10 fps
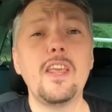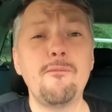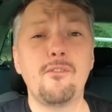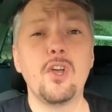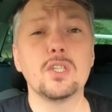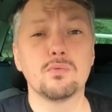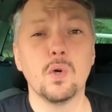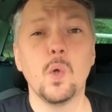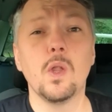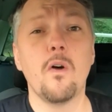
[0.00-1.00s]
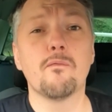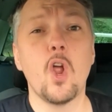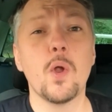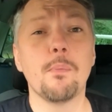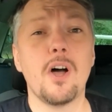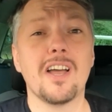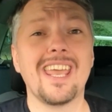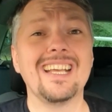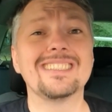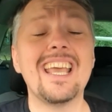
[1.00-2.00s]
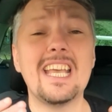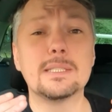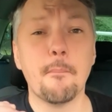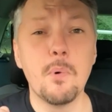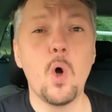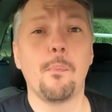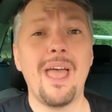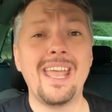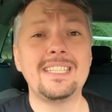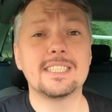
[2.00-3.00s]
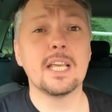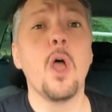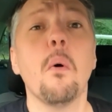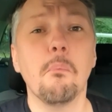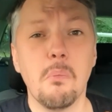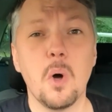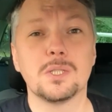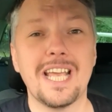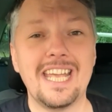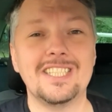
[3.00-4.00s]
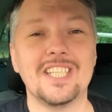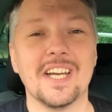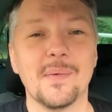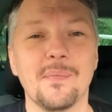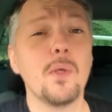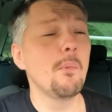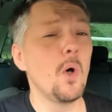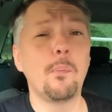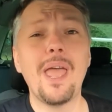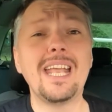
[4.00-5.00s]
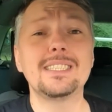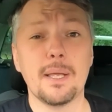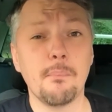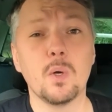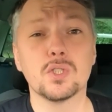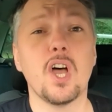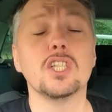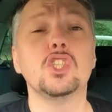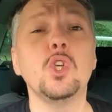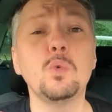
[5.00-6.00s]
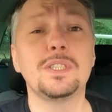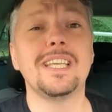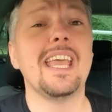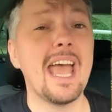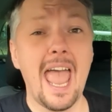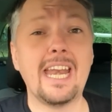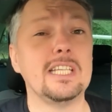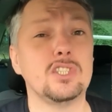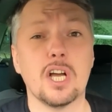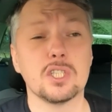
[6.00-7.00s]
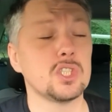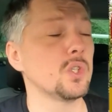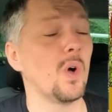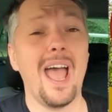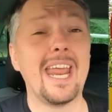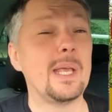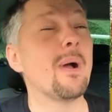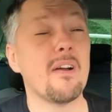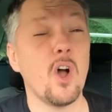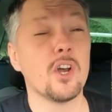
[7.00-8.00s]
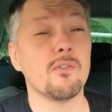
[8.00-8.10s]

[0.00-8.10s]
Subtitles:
the first rule of road markings is more paint, more danger. The more paint and more signs you see at any junction or anywhere on a